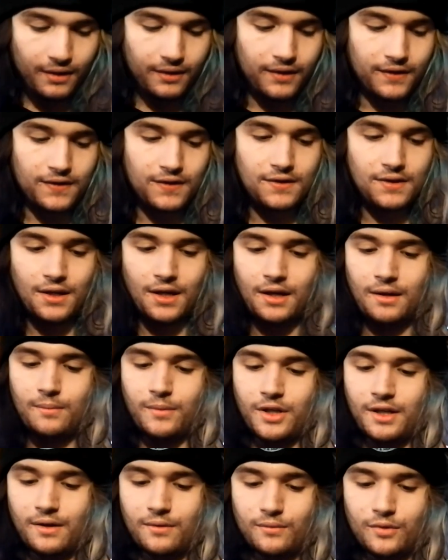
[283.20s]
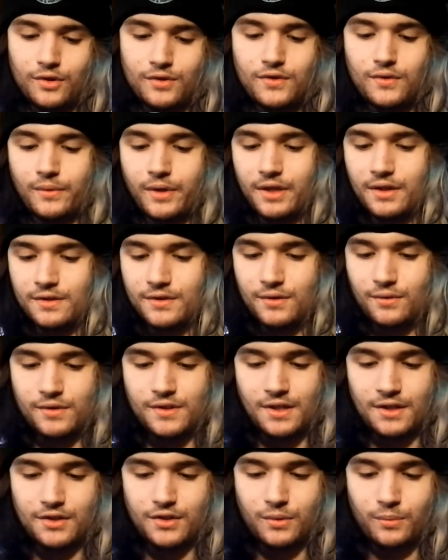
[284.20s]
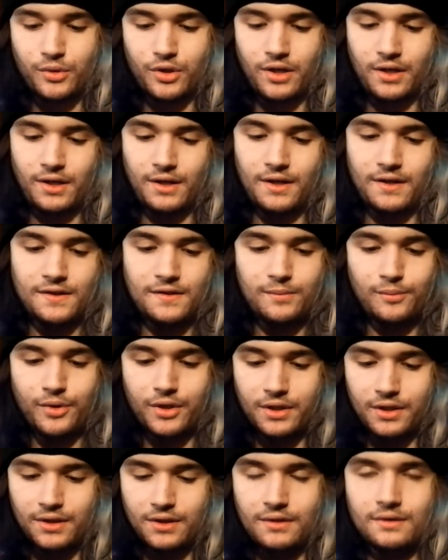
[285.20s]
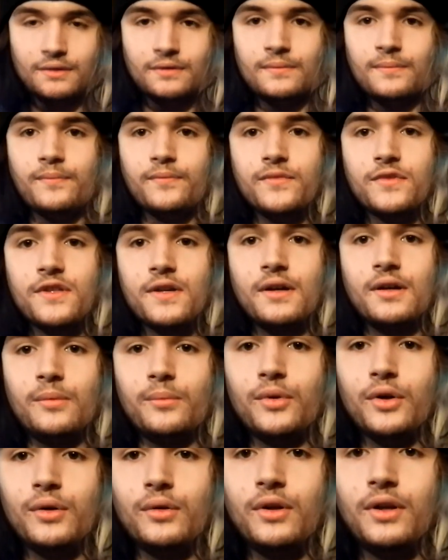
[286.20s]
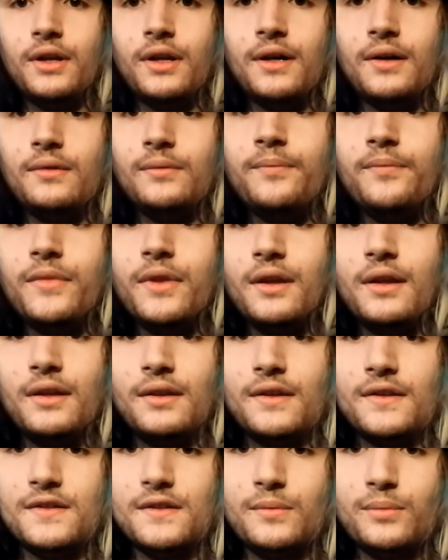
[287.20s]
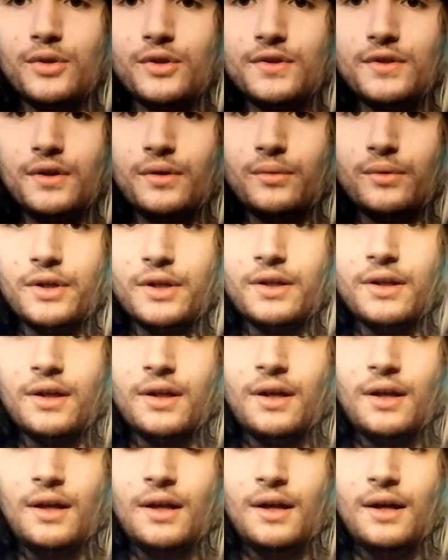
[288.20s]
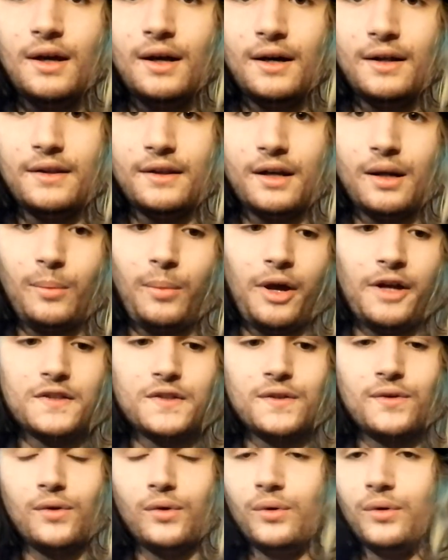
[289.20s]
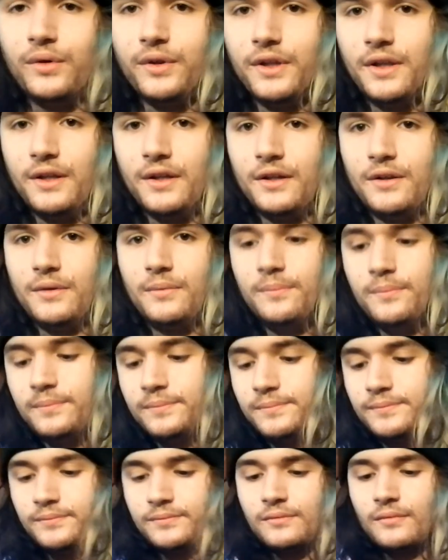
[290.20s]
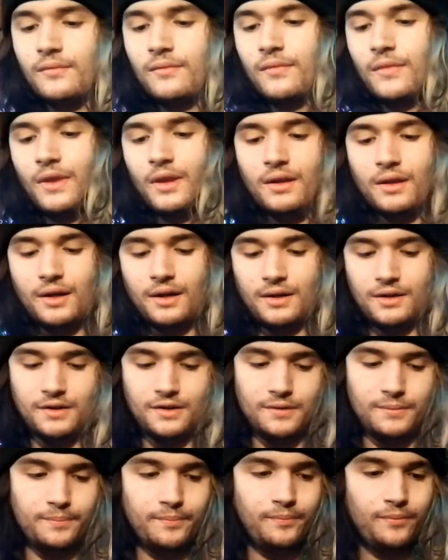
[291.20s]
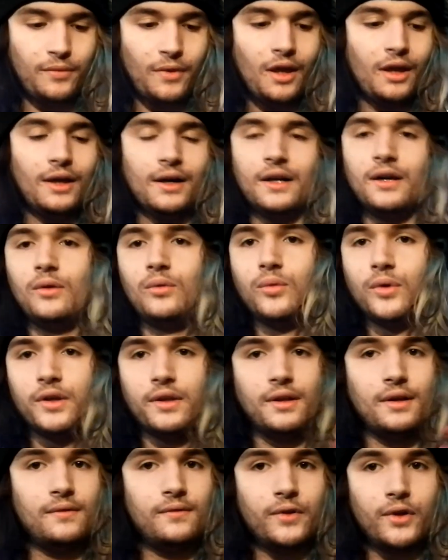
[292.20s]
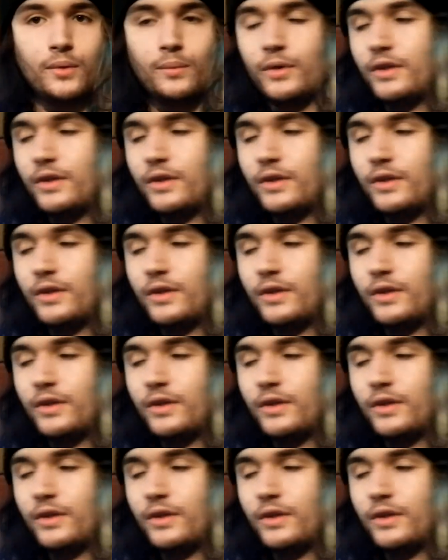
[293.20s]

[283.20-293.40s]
this is a hand-me-down root sweater, so it was actually pretty nice, but kind of broken now. Like the zippers don't work. And then I patched a hole here. I don't wear that very